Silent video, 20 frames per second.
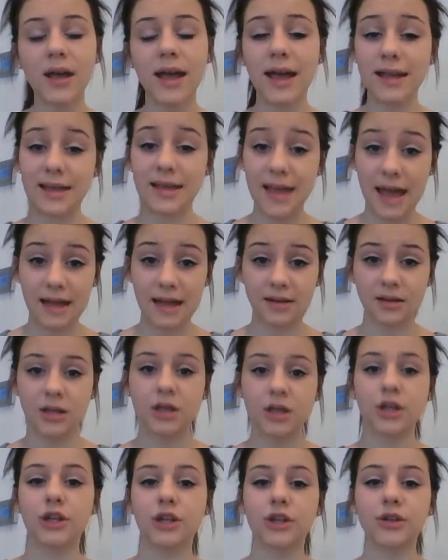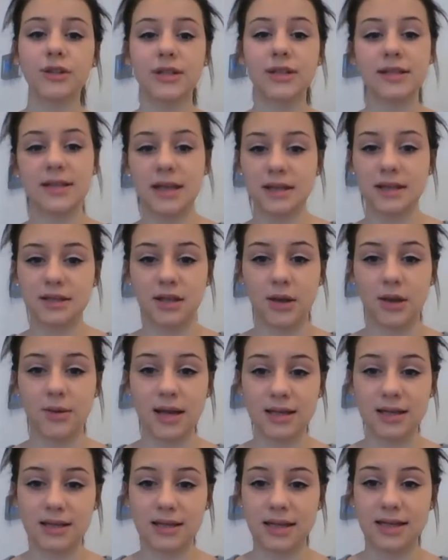Again, using Tesco
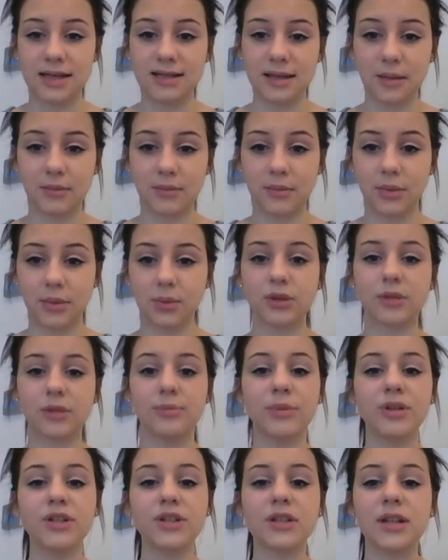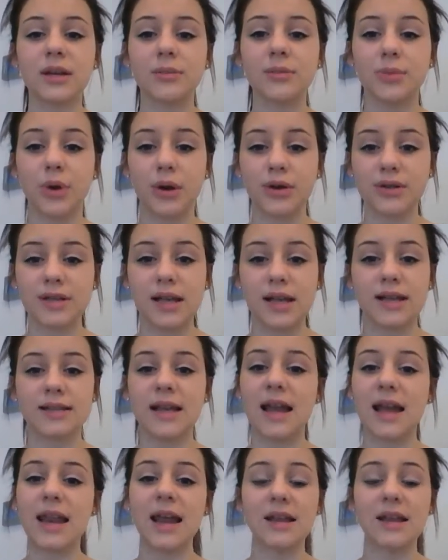as an example, the budgeting process
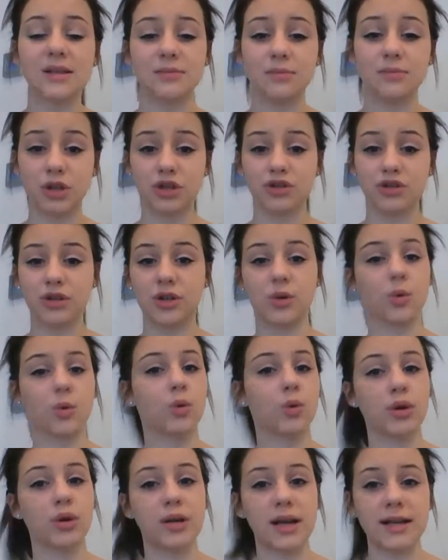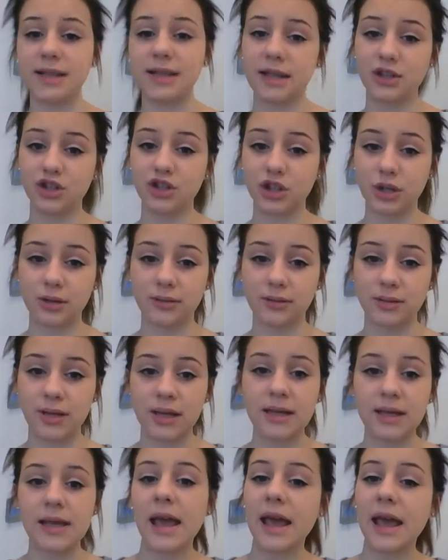allows monetary organisation.
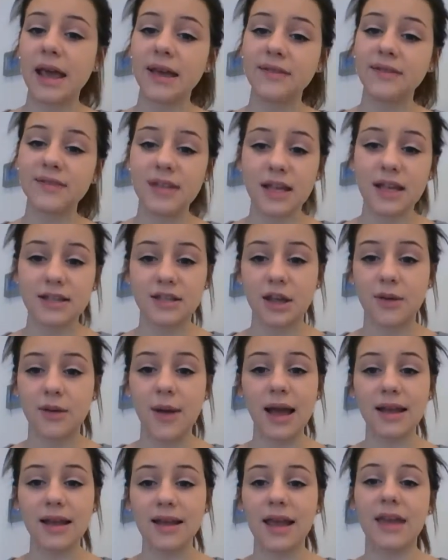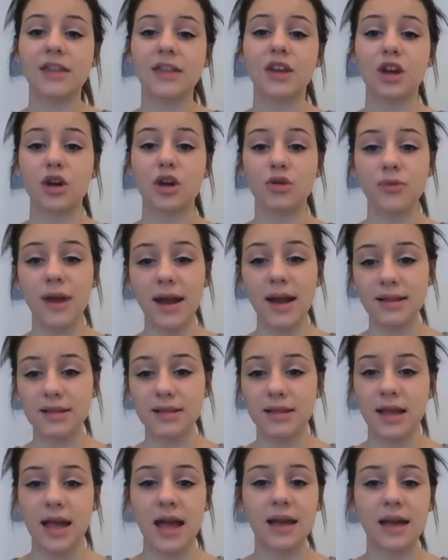If Tesco allocate the
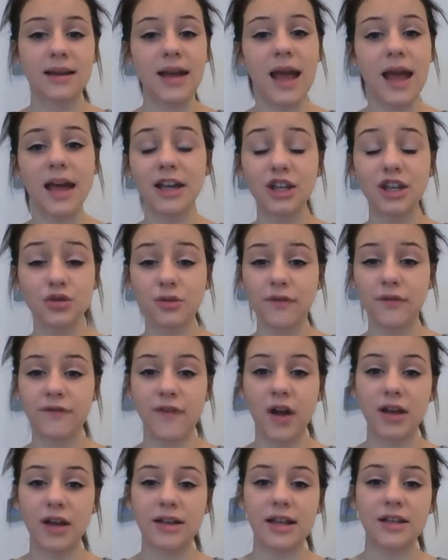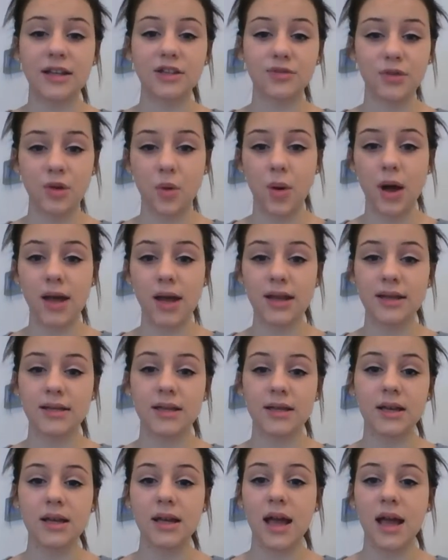correct and accurate finance required
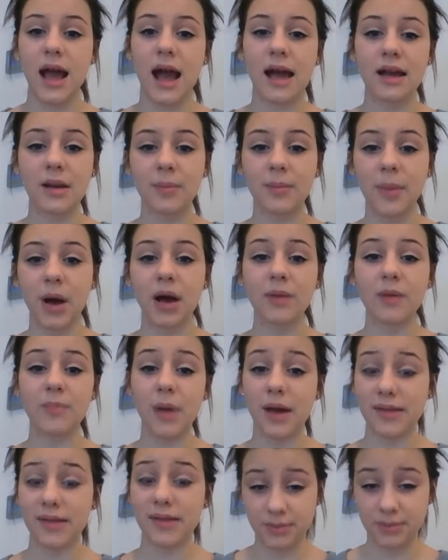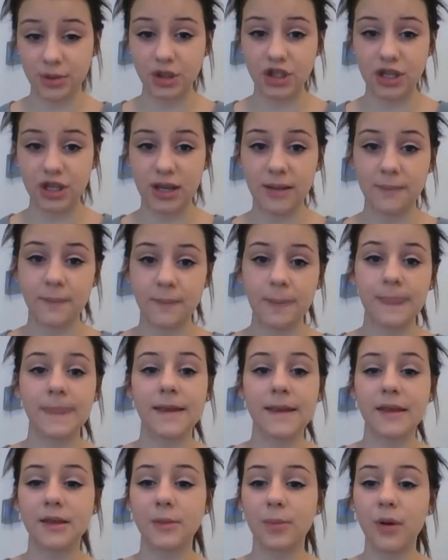and abide by this budget,
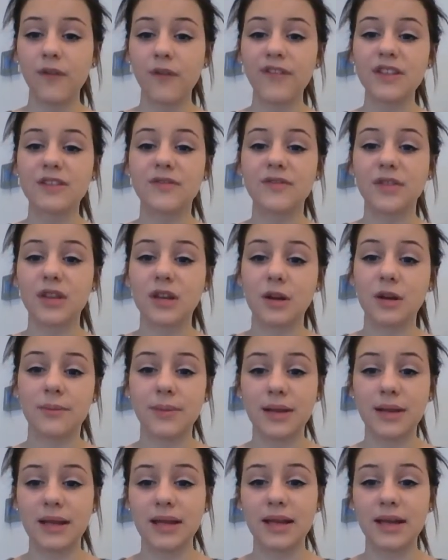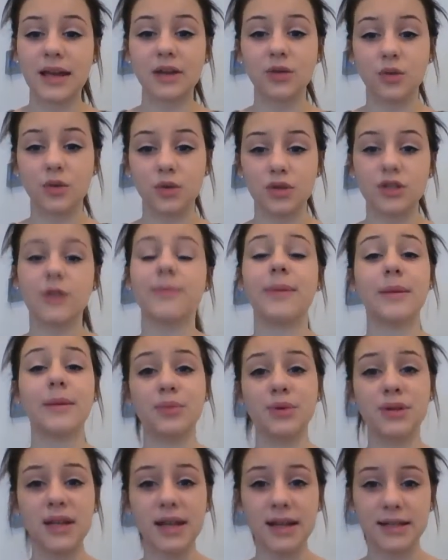the profits for the company can also be
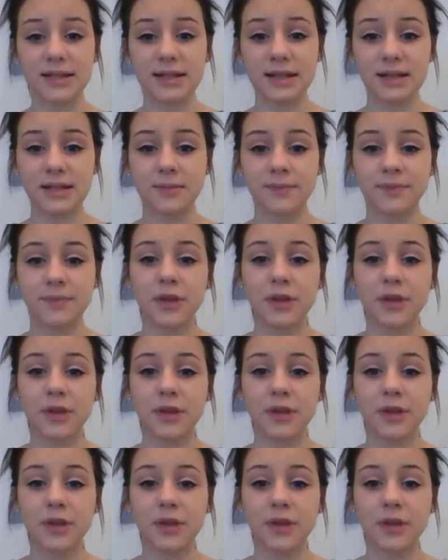predicted